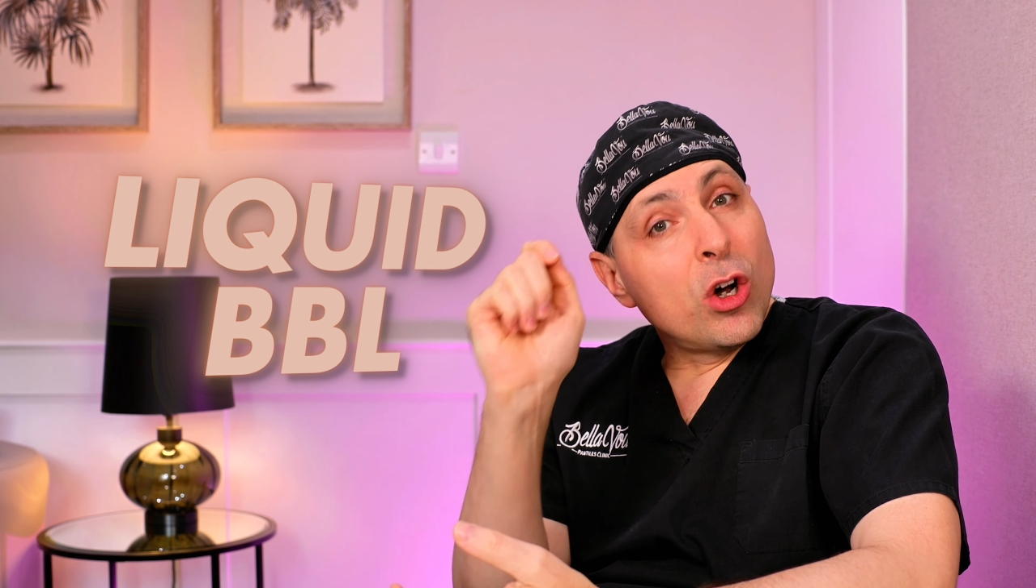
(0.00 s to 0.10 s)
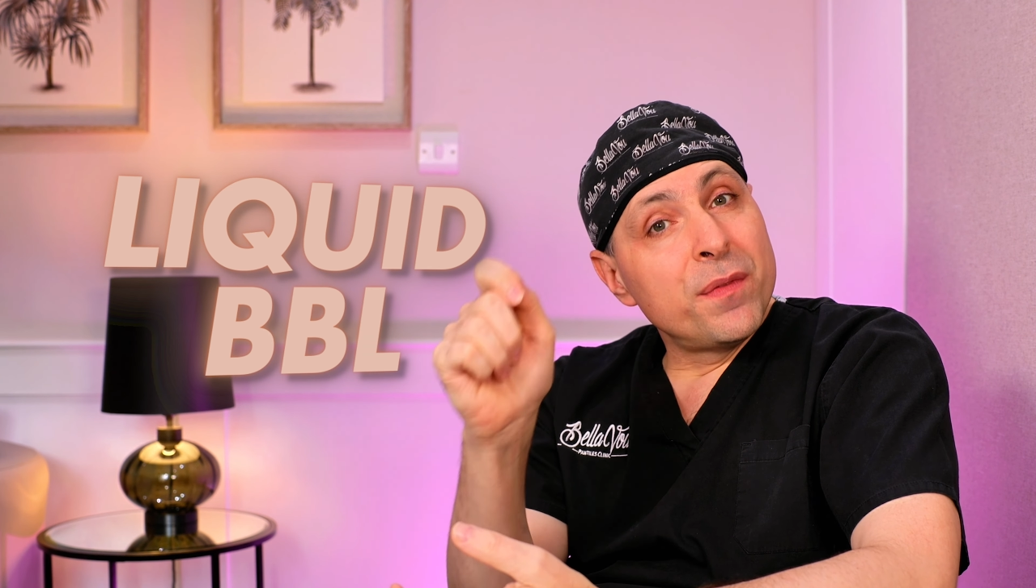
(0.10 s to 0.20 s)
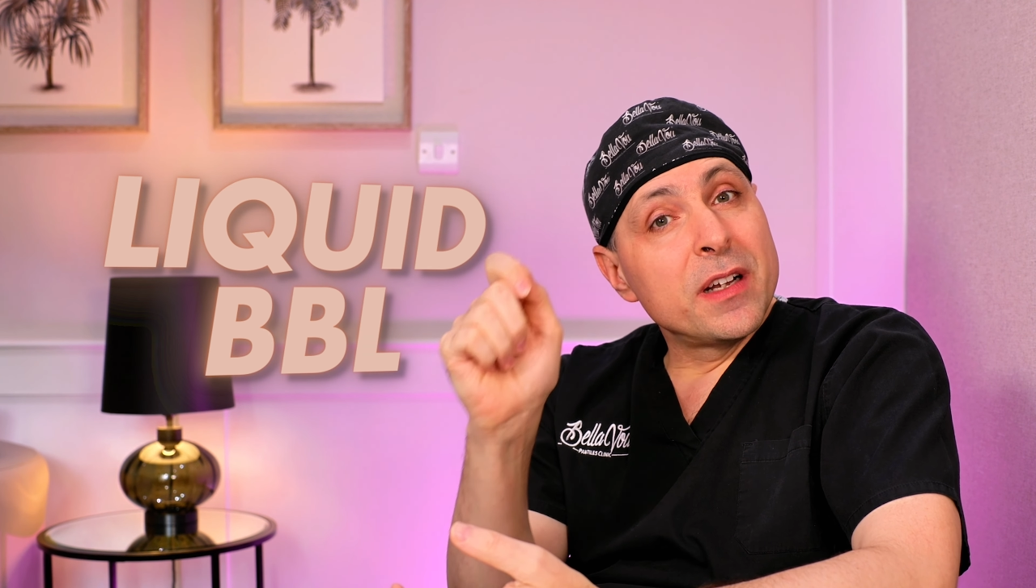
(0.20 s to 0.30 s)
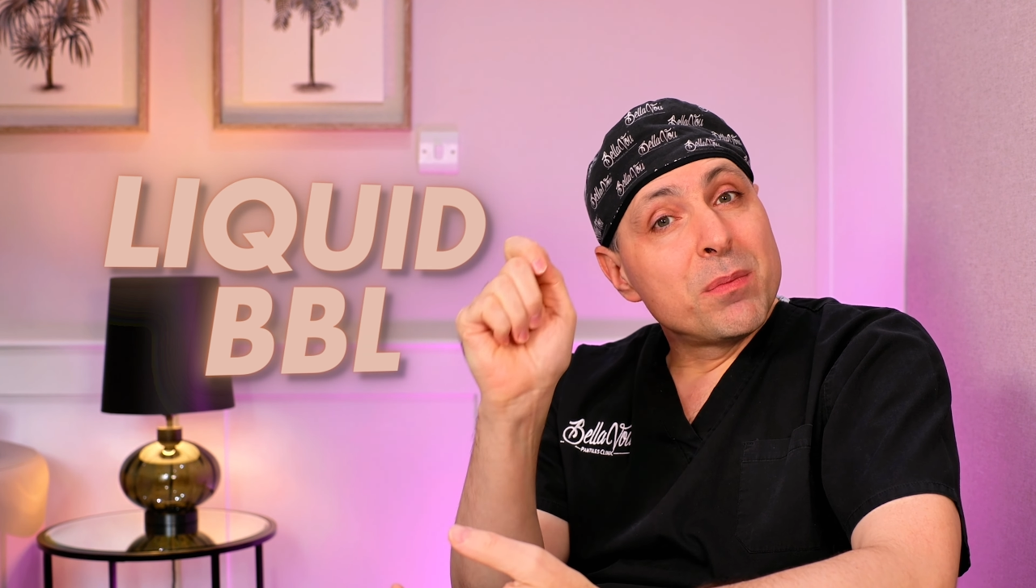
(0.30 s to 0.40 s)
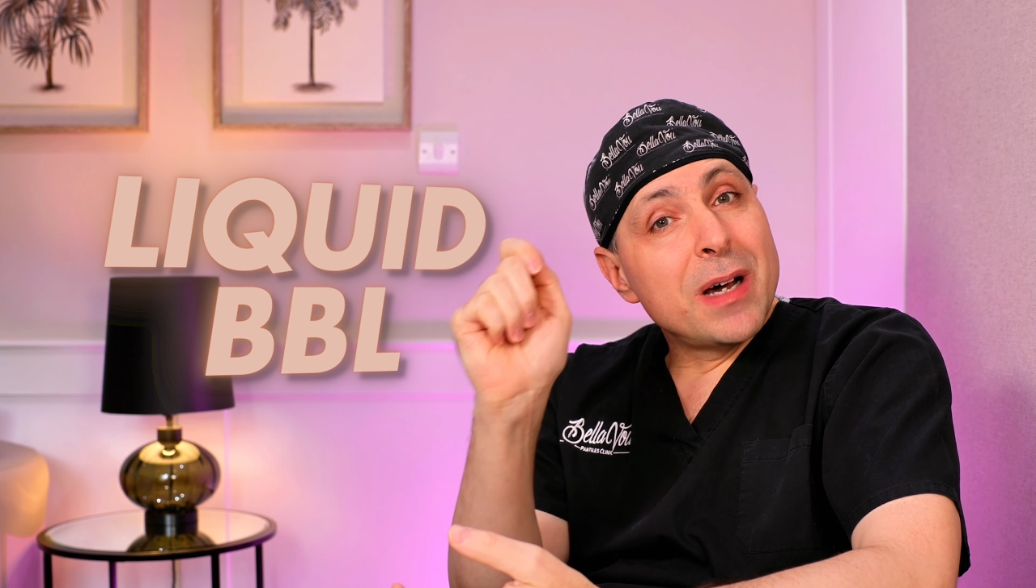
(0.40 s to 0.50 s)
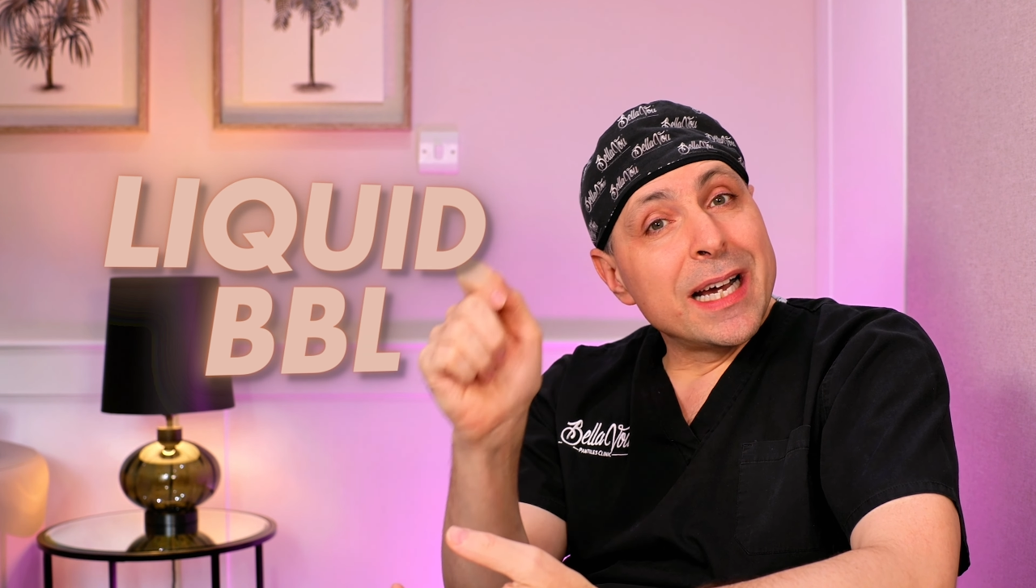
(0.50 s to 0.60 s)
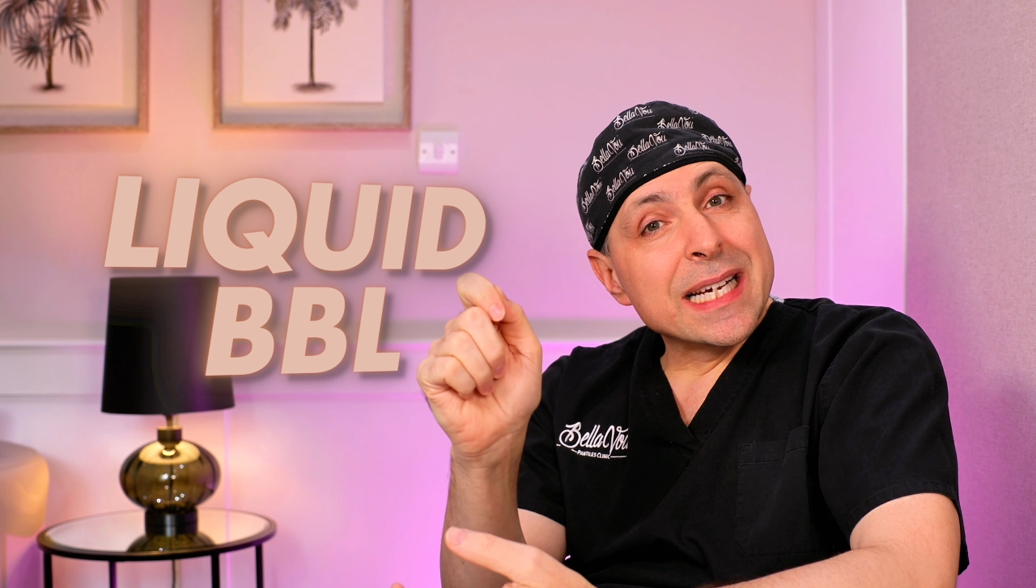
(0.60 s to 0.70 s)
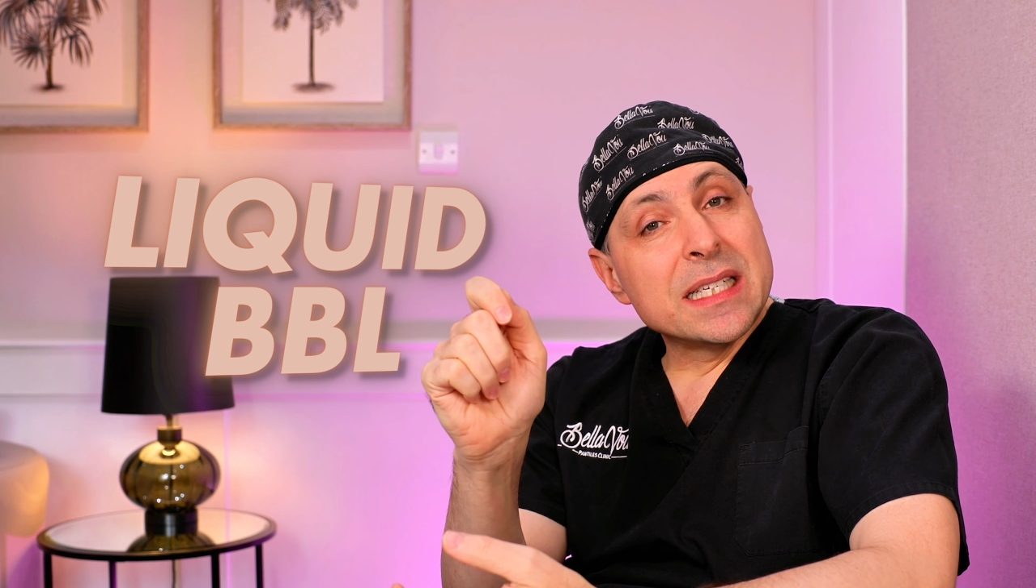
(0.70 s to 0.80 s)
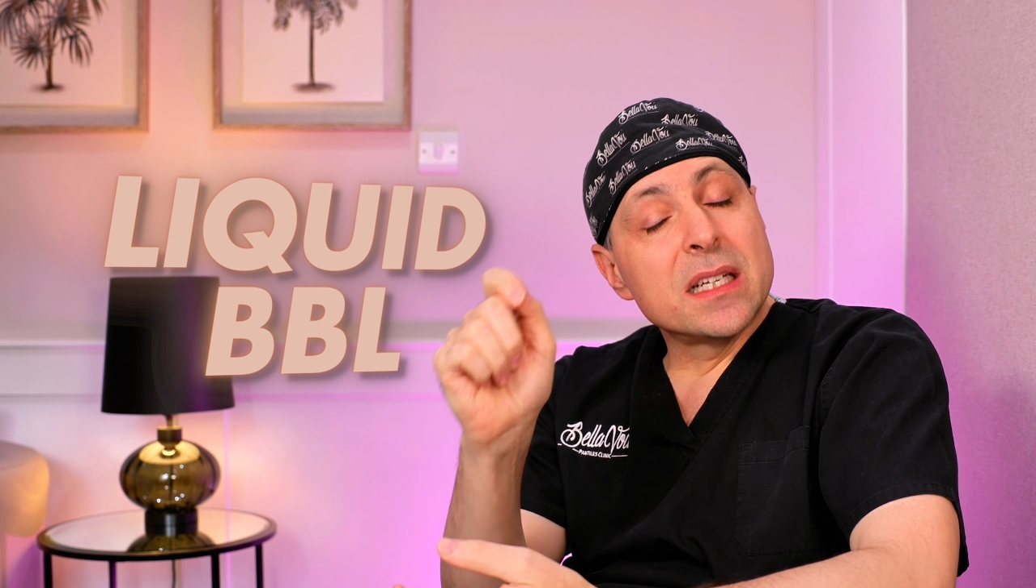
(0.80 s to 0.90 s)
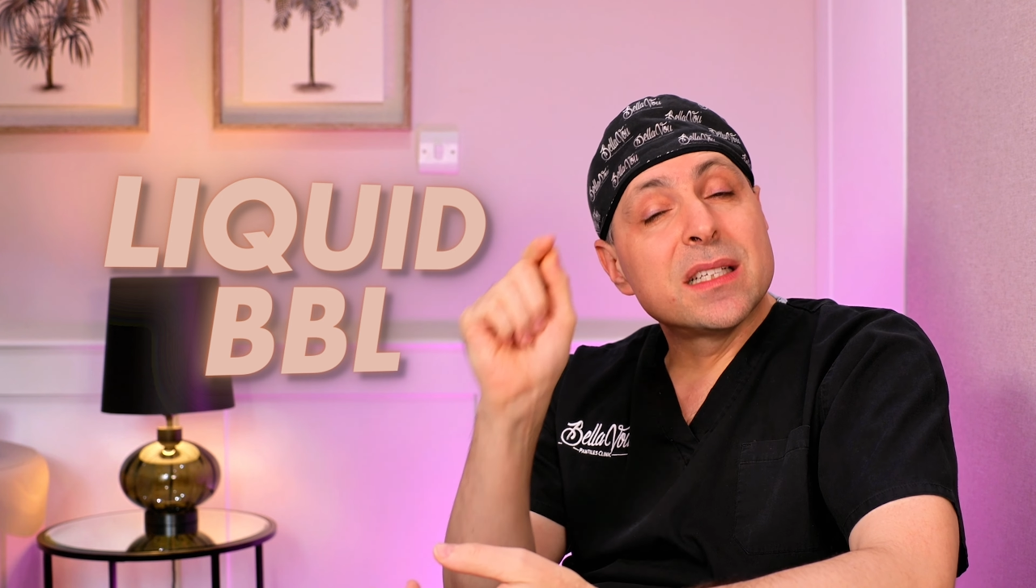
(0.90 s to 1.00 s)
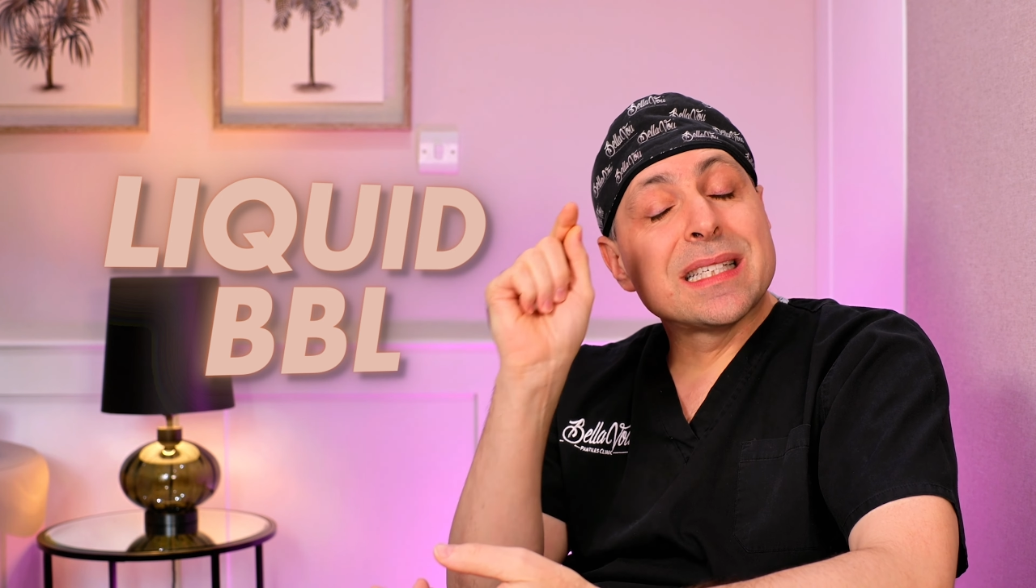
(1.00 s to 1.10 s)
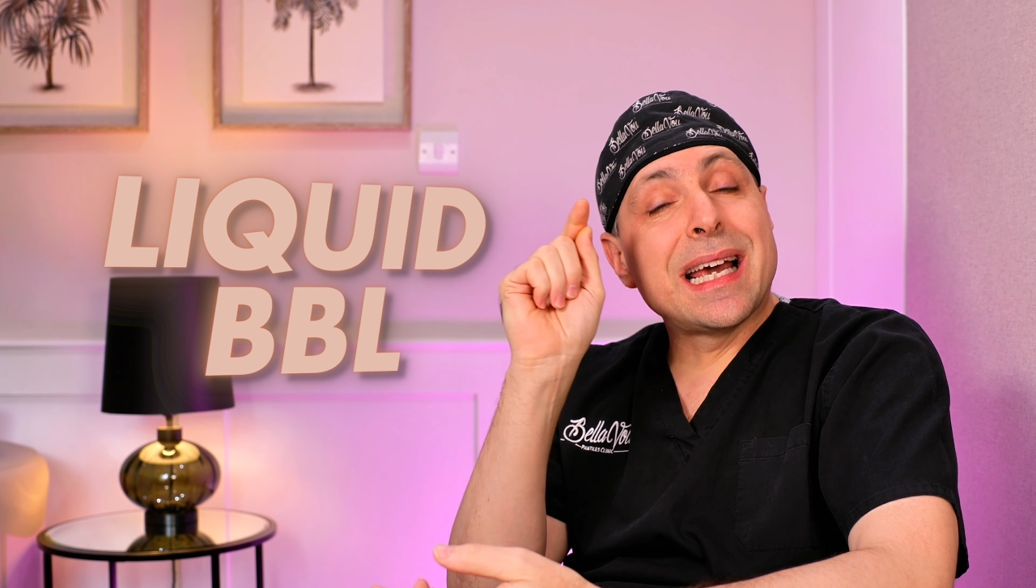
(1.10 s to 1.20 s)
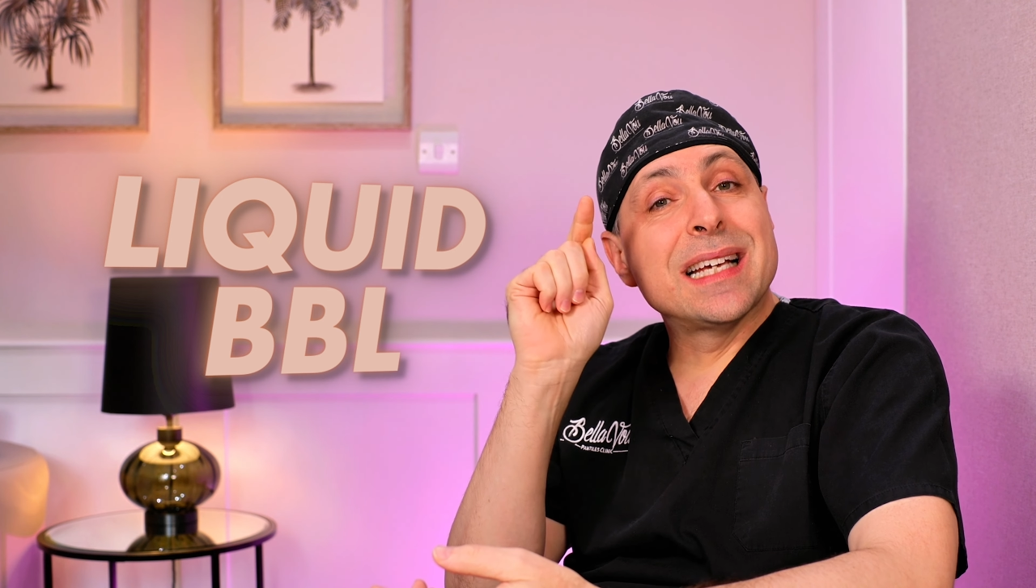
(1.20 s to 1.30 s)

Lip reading: often marketed